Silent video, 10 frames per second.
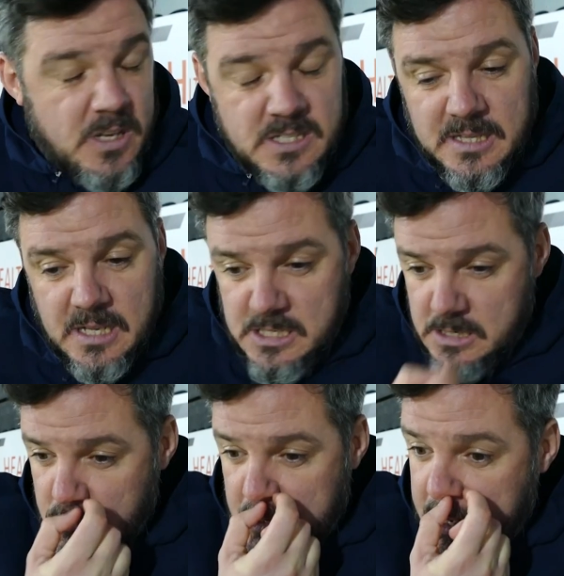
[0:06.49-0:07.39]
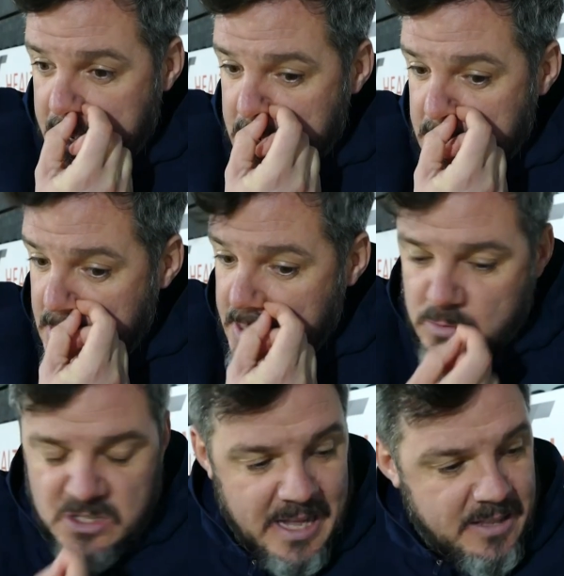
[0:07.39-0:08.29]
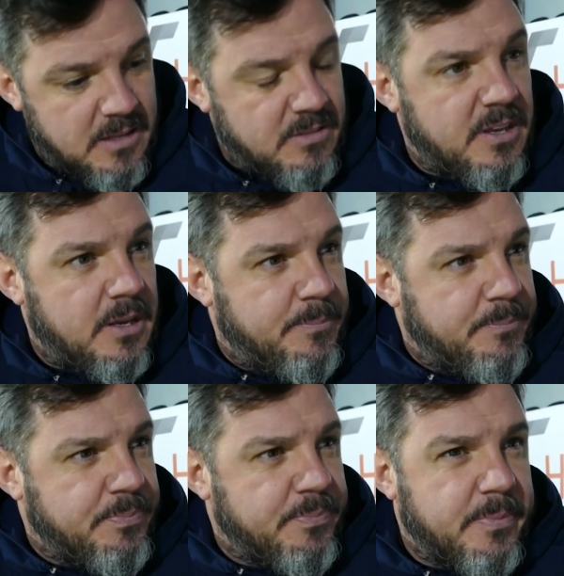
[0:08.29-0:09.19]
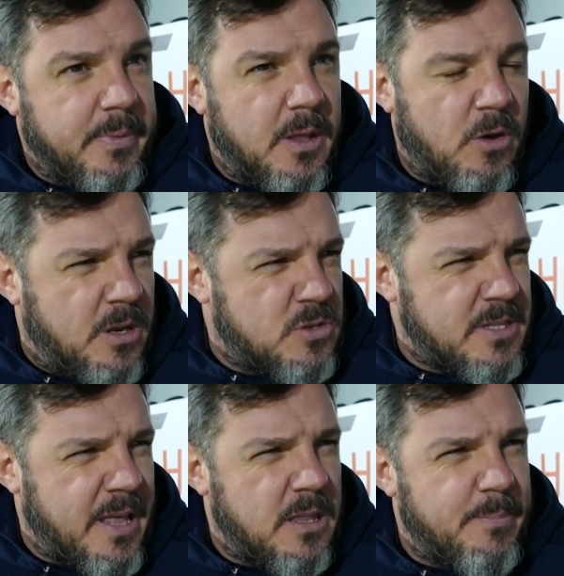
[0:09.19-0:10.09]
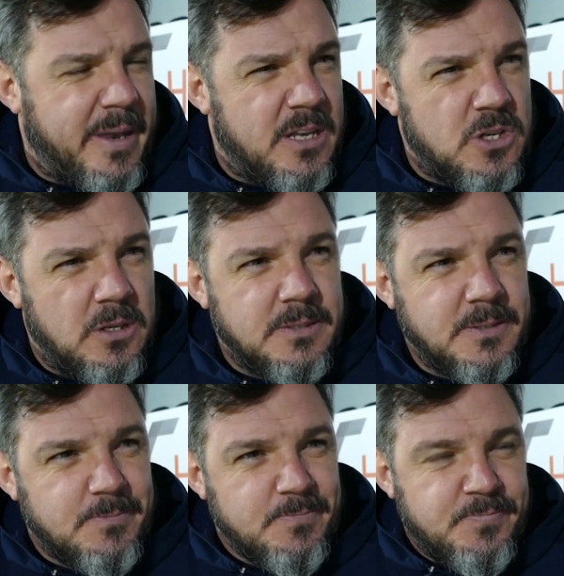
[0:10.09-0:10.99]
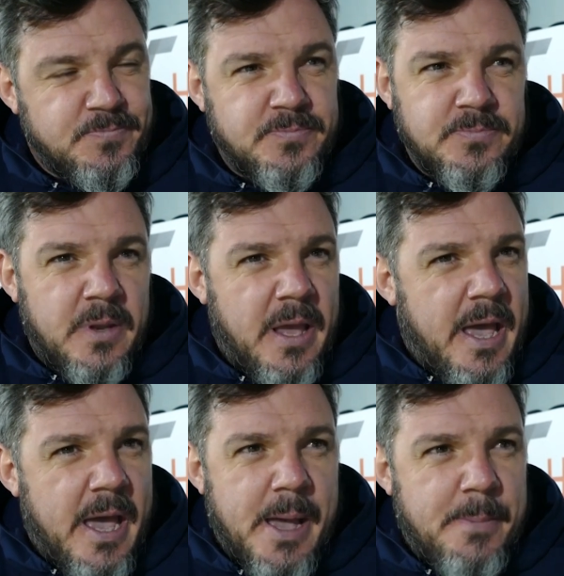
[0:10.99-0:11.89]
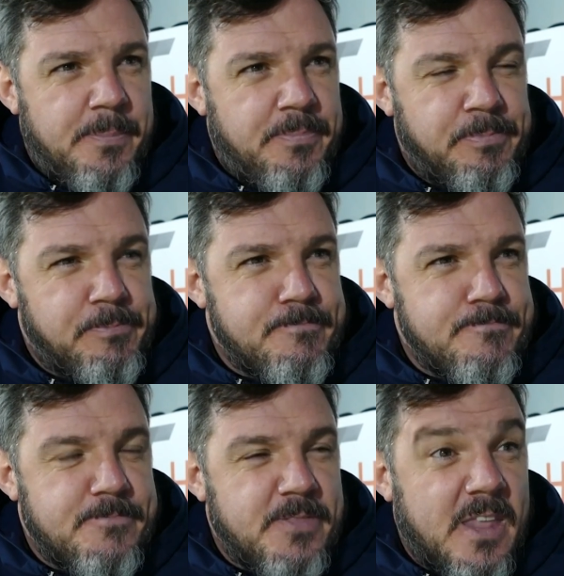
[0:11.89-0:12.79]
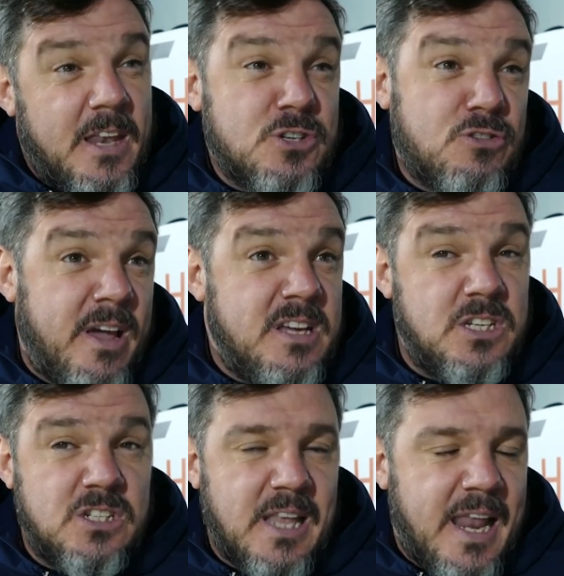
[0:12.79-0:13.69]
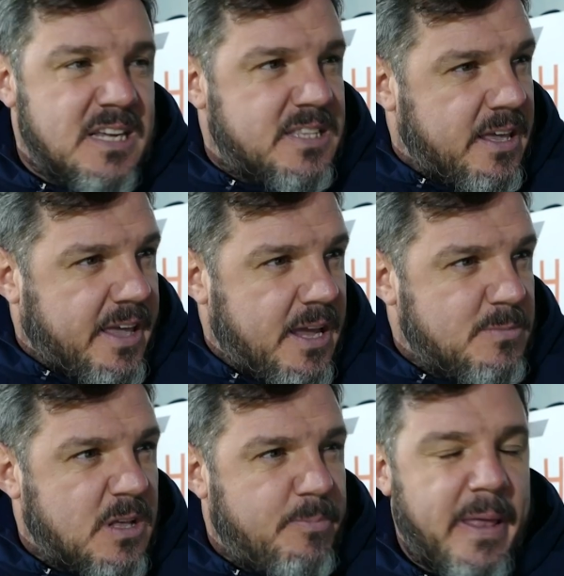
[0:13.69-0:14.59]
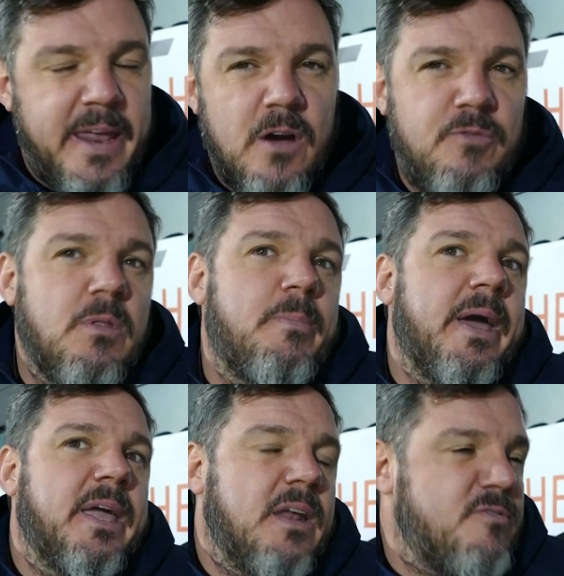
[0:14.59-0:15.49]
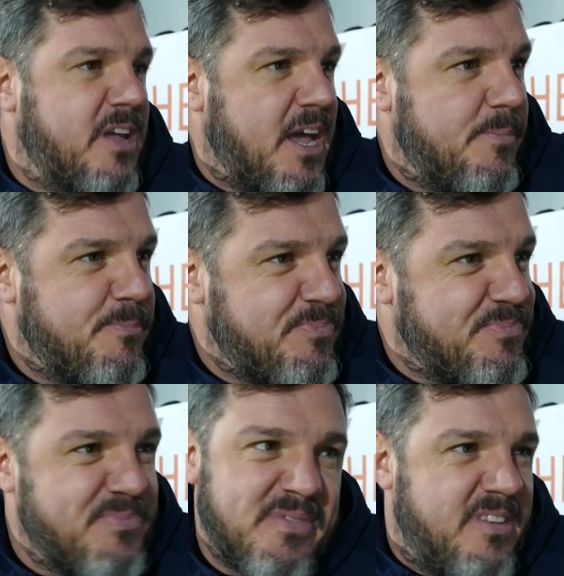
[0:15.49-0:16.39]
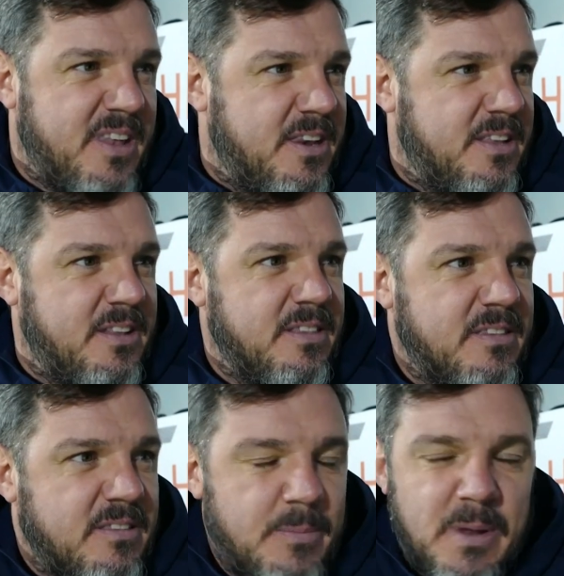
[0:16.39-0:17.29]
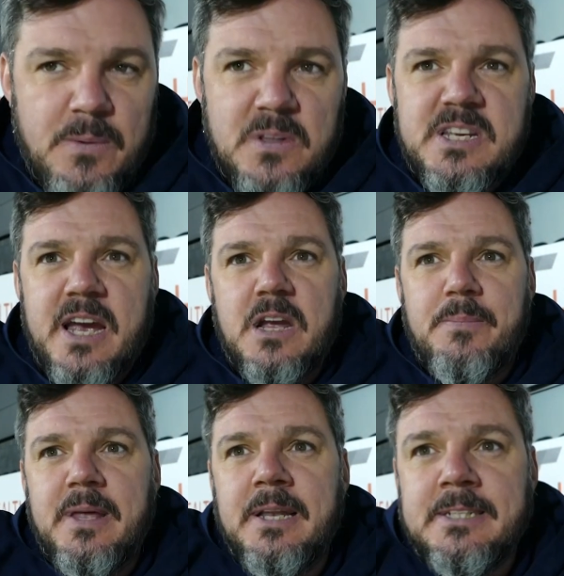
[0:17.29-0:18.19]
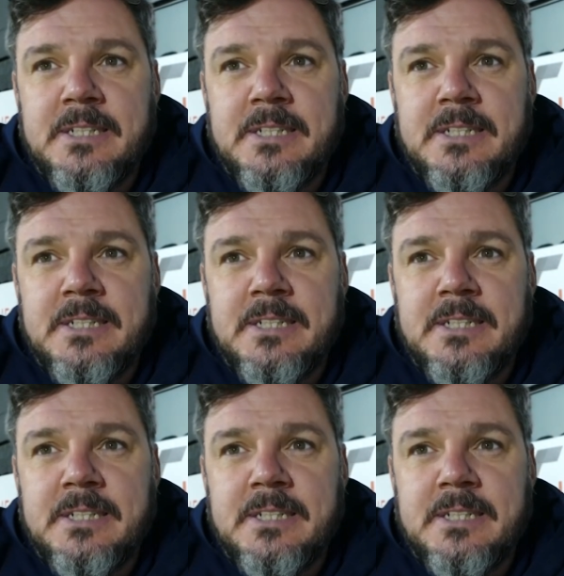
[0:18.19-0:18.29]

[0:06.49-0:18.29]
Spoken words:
I said that to you the other day. They're an outstanding team. They've got an outstanding manager. And it's crazy because the last eight games, they played out from the back in every game. Today they didn't. They played with target man.